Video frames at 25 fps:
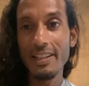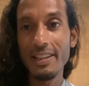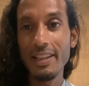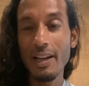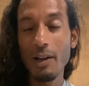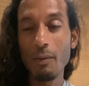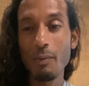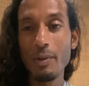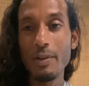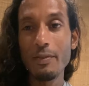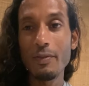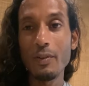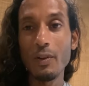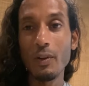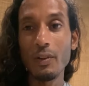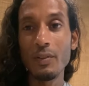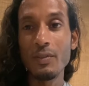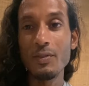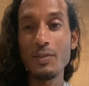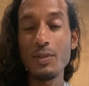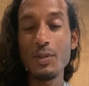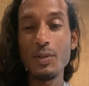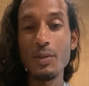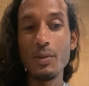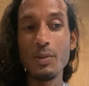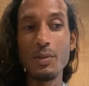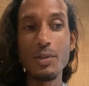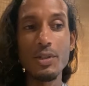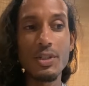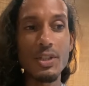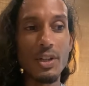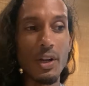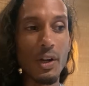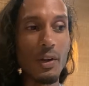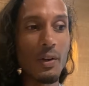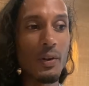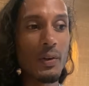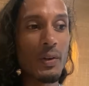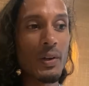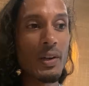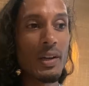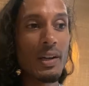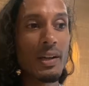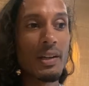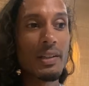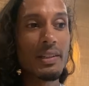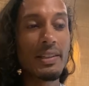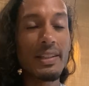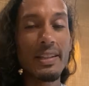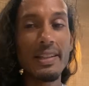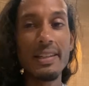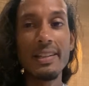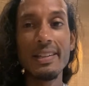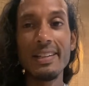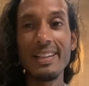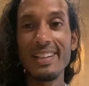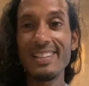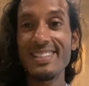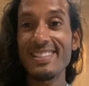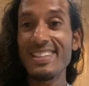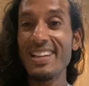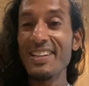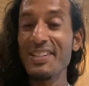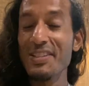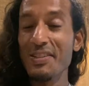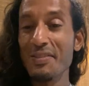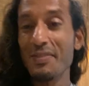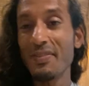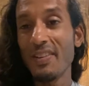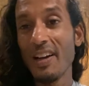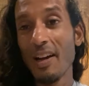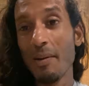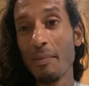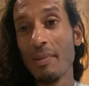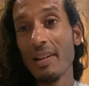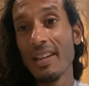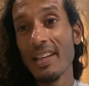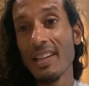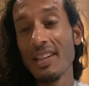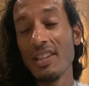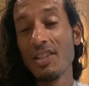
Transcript: that we've gotten to show the extended family